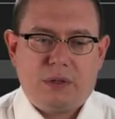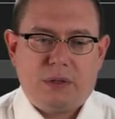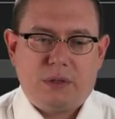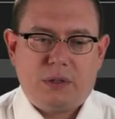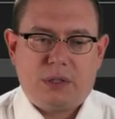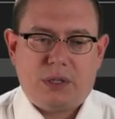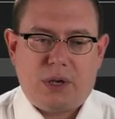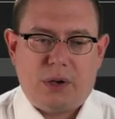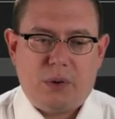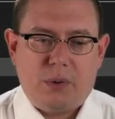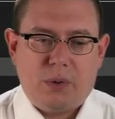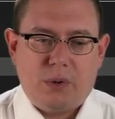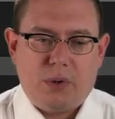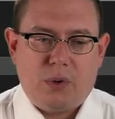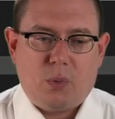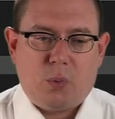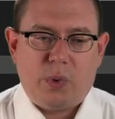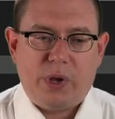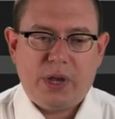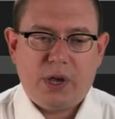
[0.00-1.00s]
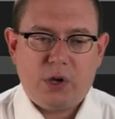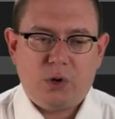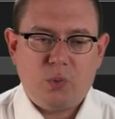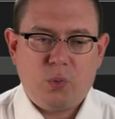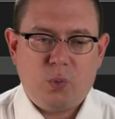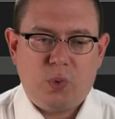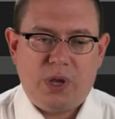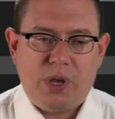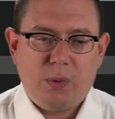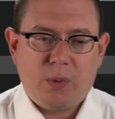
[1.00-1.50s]
So we could
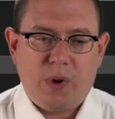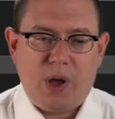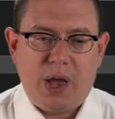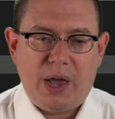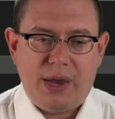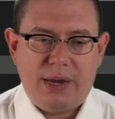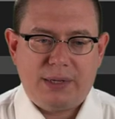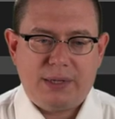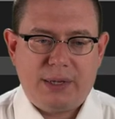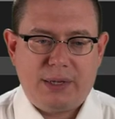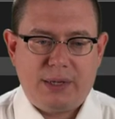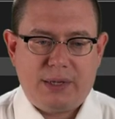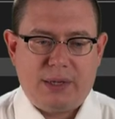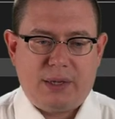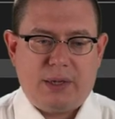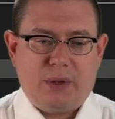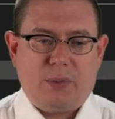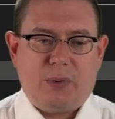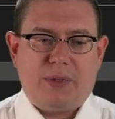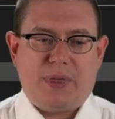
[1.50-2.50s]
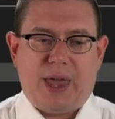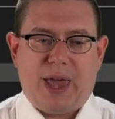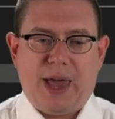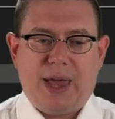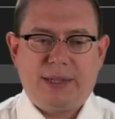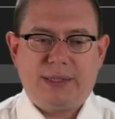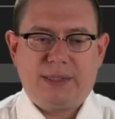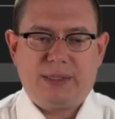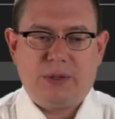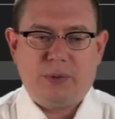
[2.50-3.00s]
rewrite with
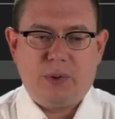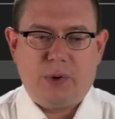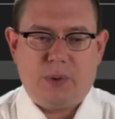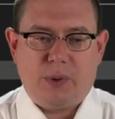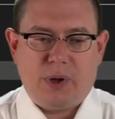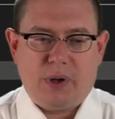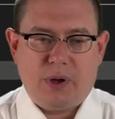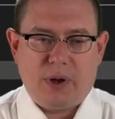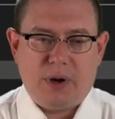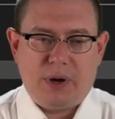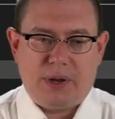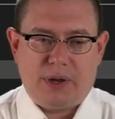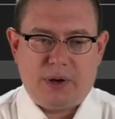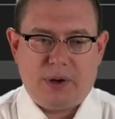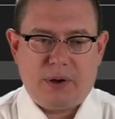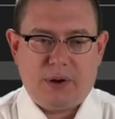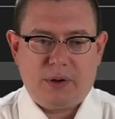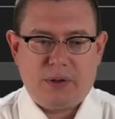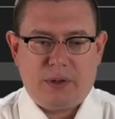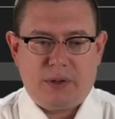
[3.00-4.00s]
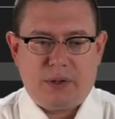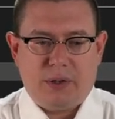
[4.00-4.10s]
add 0r here.